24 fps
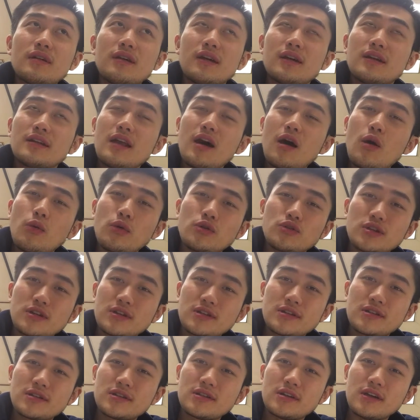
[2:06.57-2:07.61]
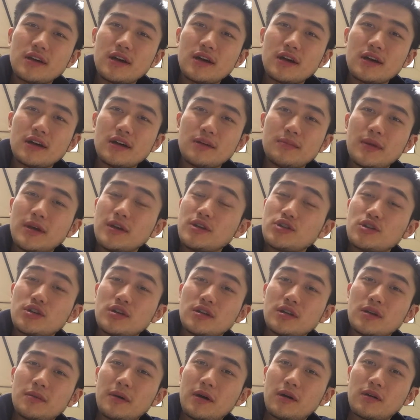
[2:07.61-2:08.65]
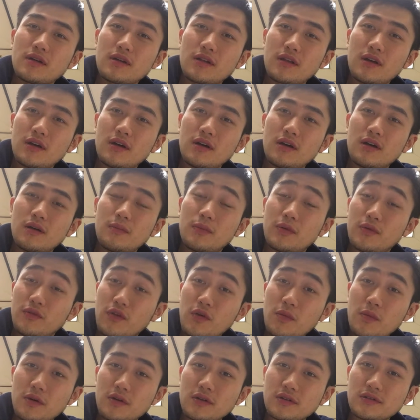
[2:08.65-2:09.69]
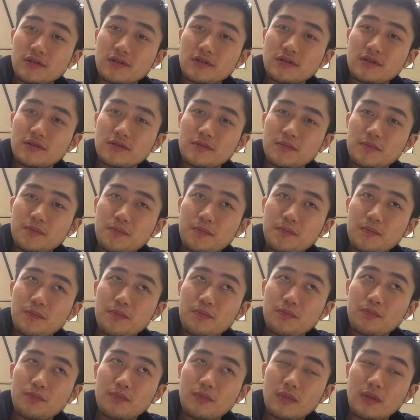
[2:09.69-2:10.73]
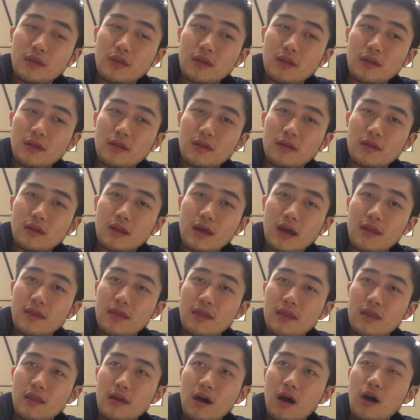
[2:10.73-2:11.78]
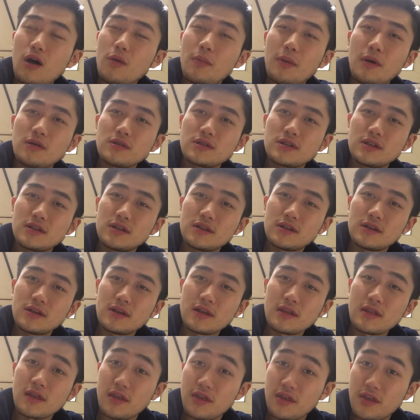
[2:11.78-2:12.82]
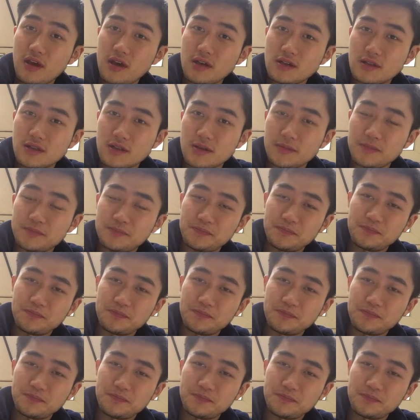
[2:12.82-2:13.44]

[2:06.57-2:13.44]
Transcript: And now we just mentioned about the performers. And how about the theater?